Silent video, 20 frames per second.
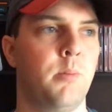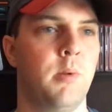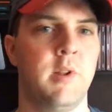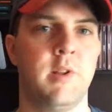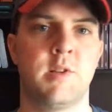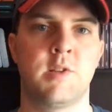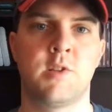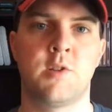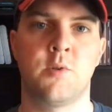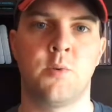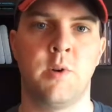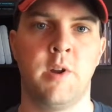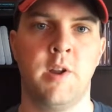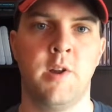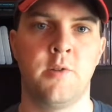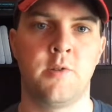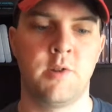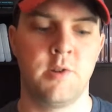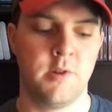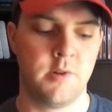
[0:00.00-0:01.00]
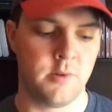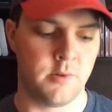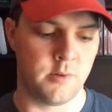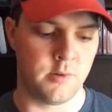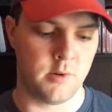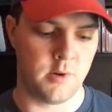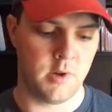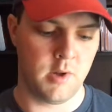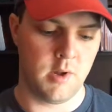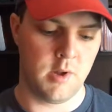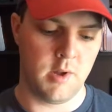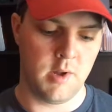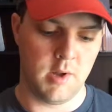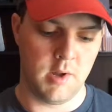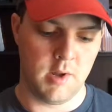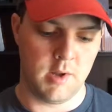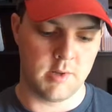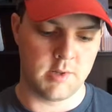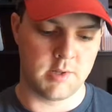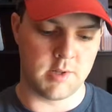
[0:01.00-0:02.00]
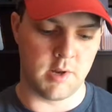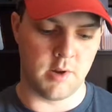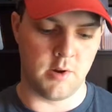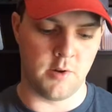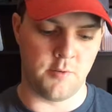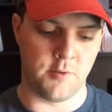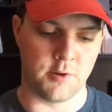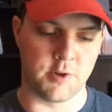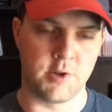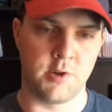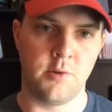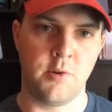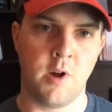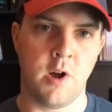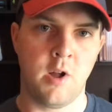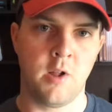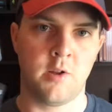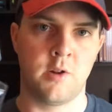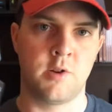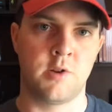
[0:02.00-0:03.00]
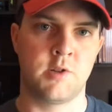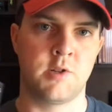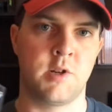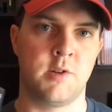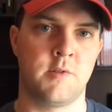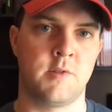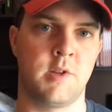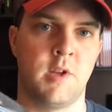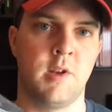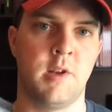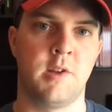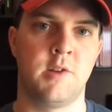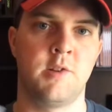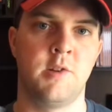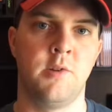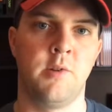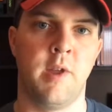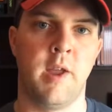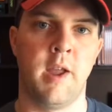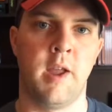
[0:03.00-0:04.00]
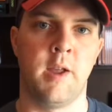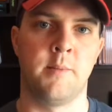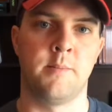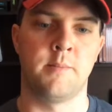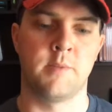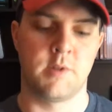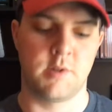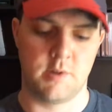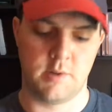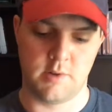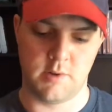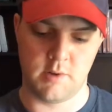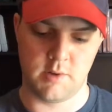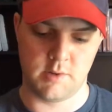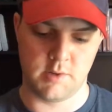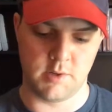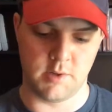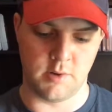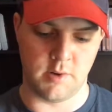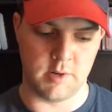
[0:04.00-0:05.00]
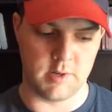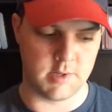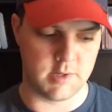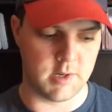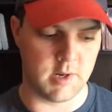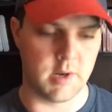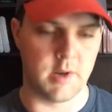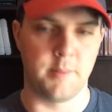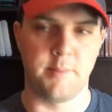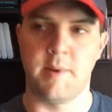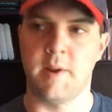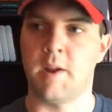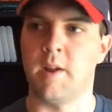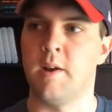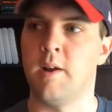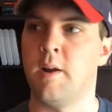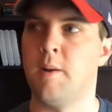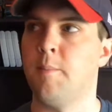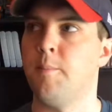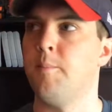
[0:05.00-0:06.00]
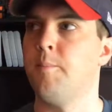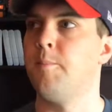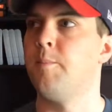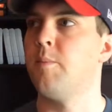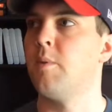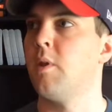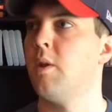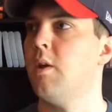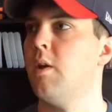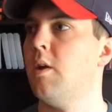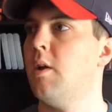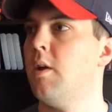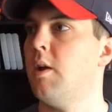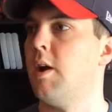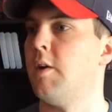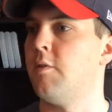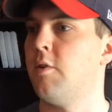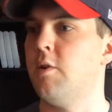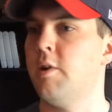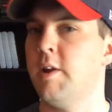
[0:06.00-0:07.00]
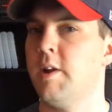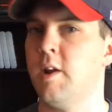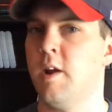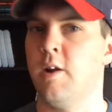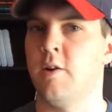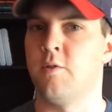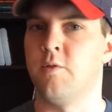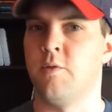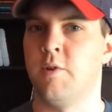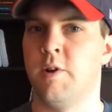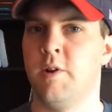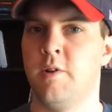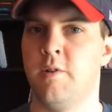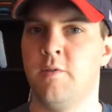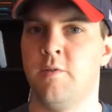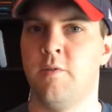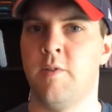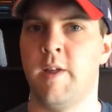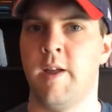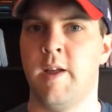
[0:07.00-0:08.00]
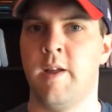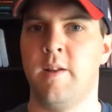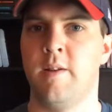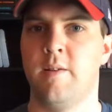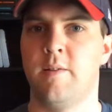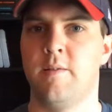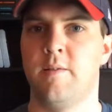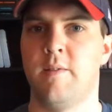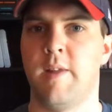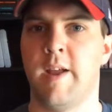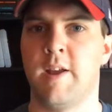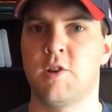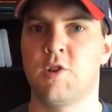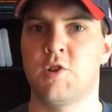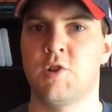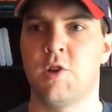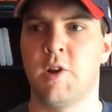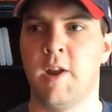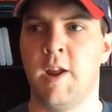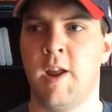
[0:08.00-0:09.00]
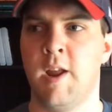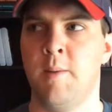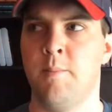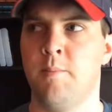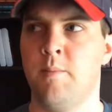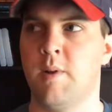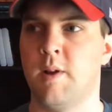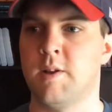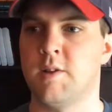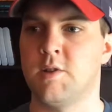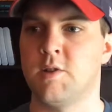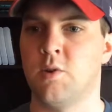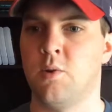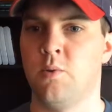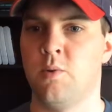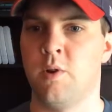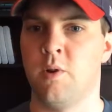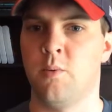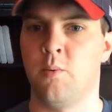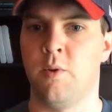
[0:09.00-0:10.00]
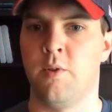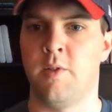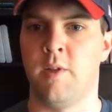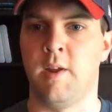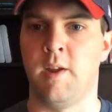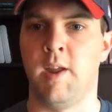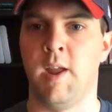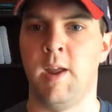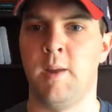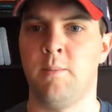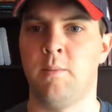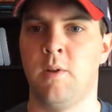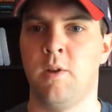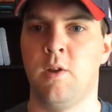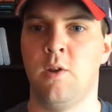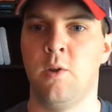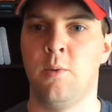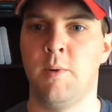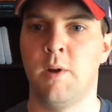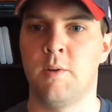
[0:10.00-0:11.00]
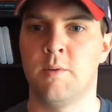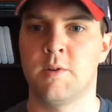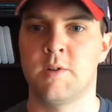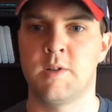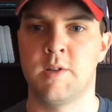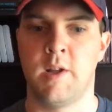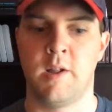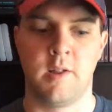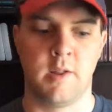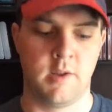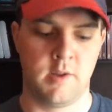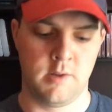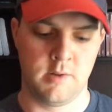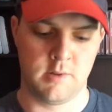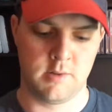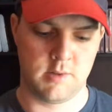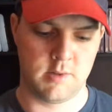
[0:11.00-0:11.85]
Blitz 2002. So for $2, I was getting 2 games. So I decided to pick it up. I've already gotten rid of that extra game. I sold it with a GameCube I was selling.